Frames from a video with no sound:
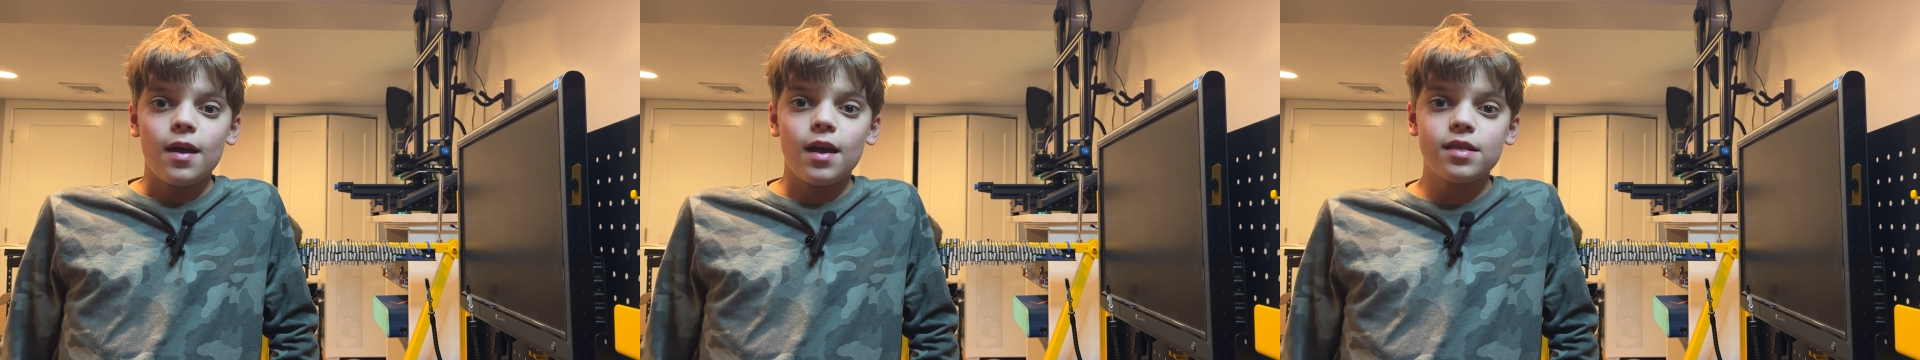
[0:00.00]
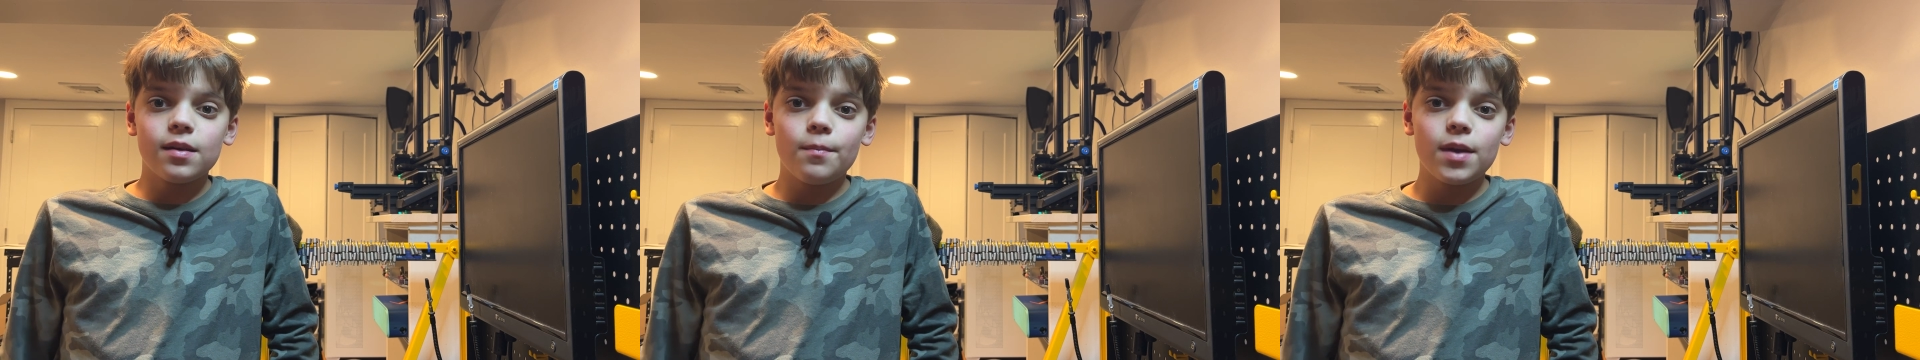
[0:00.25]

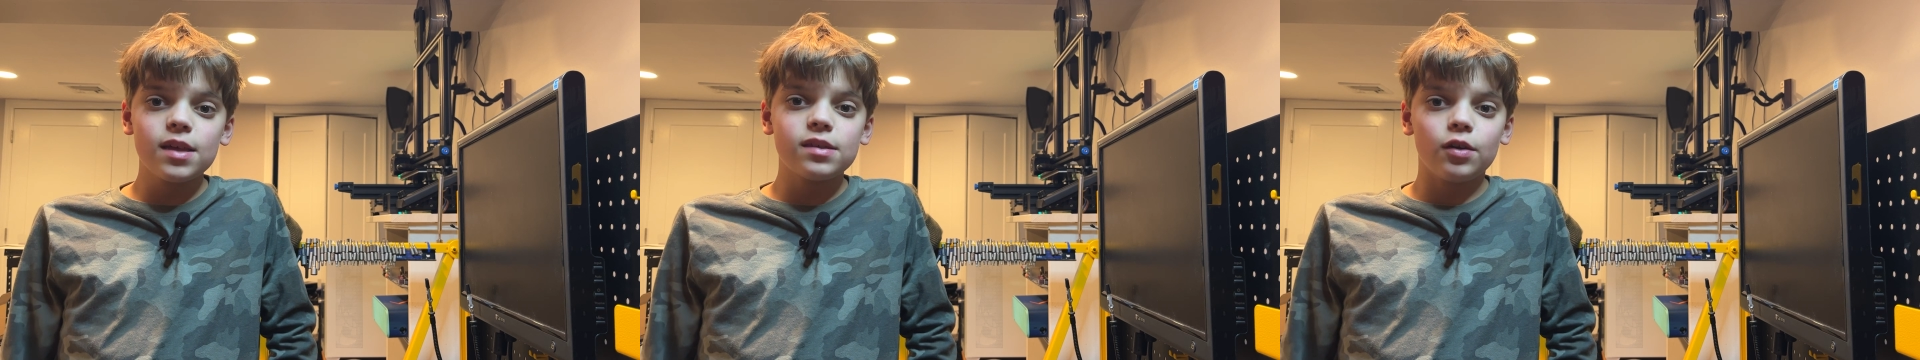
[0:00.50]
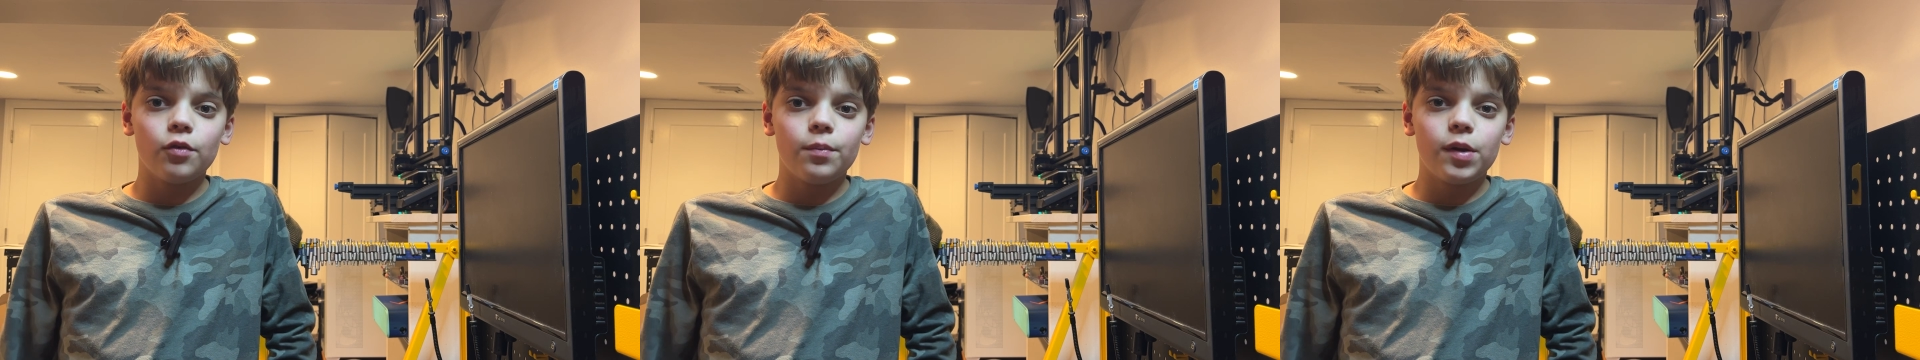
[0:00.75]
It's
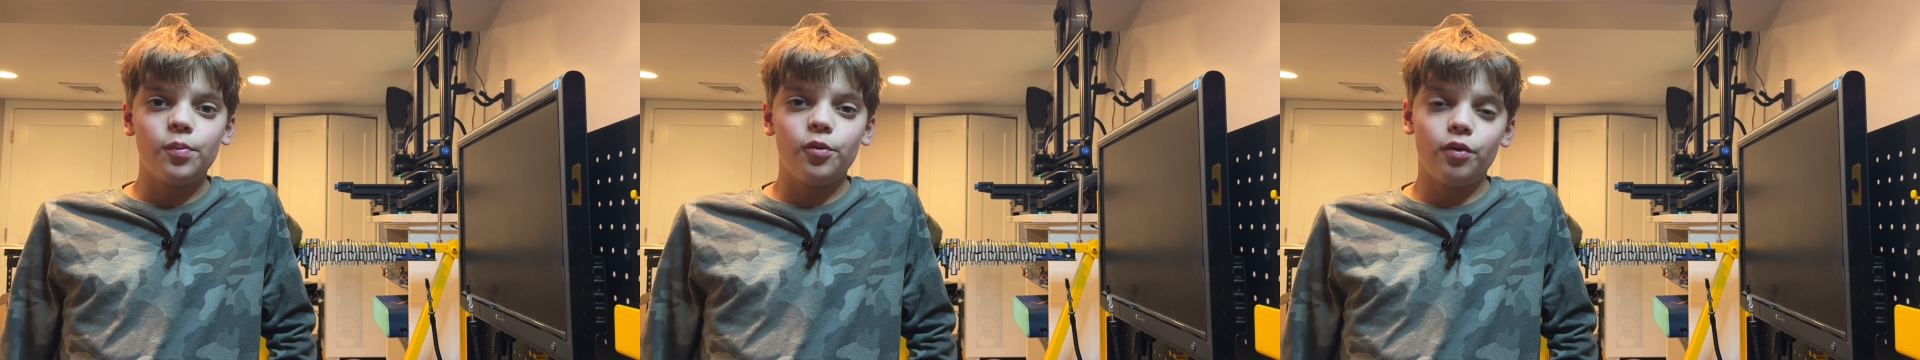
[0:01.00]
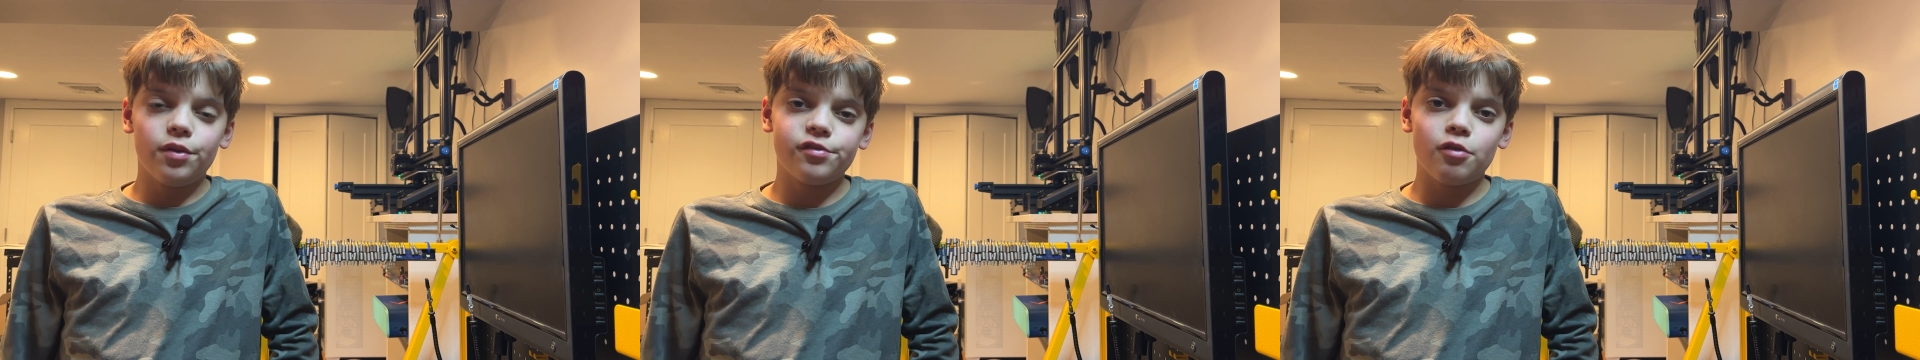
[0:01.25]
amazing what people
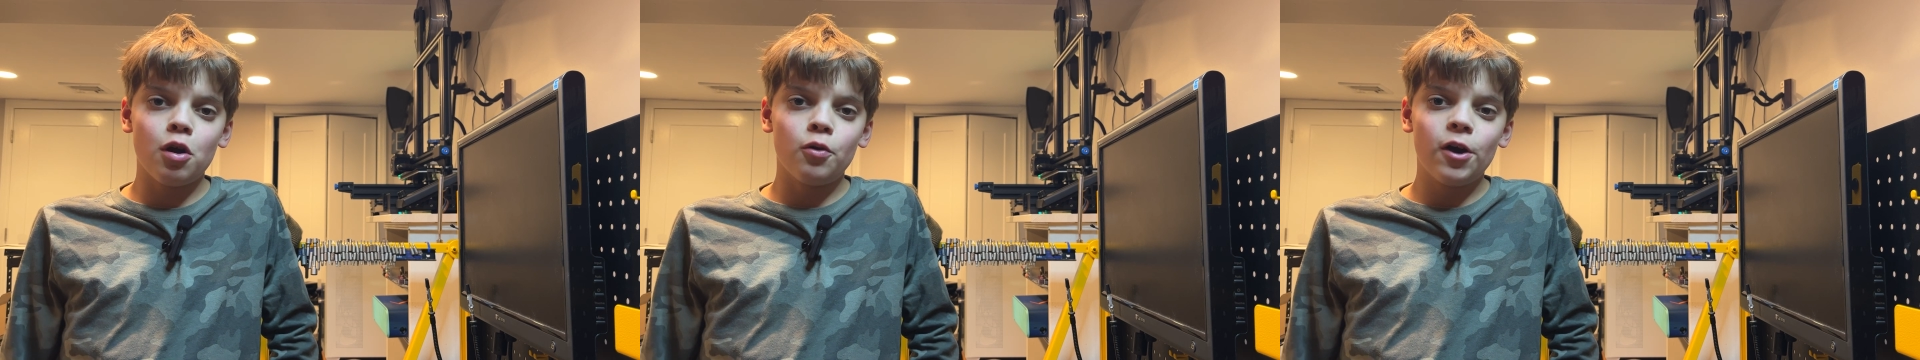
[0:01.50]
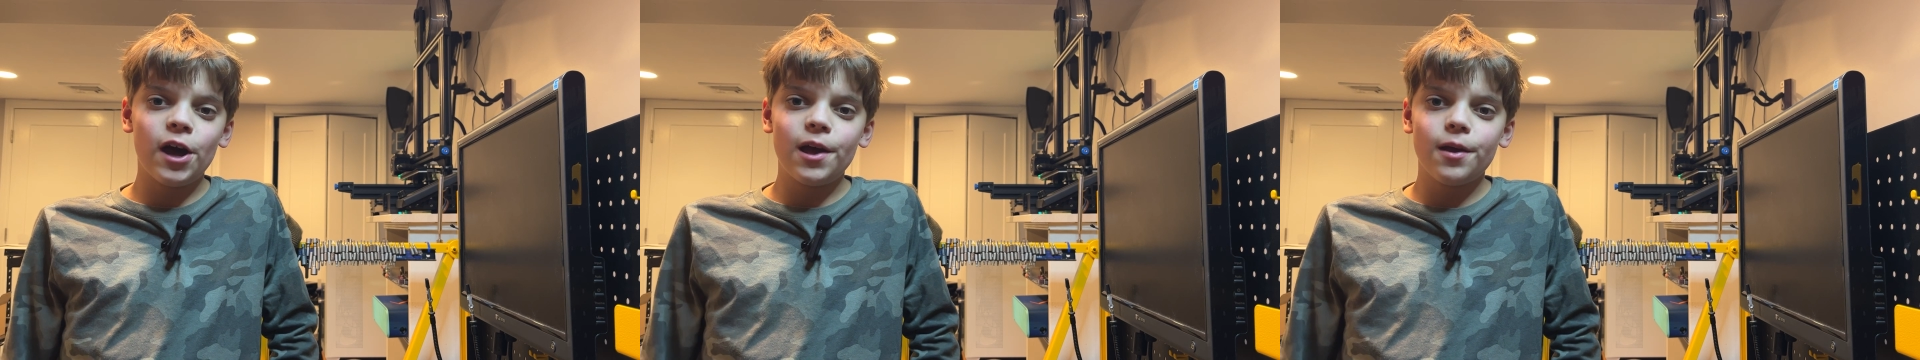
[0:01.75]
will throw
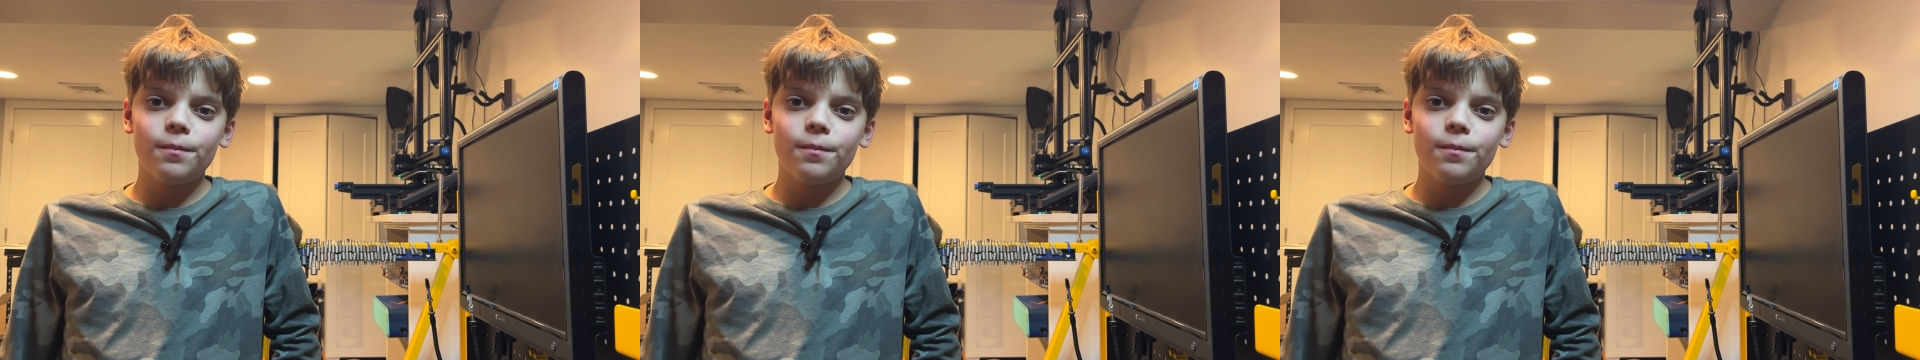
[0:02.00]
away.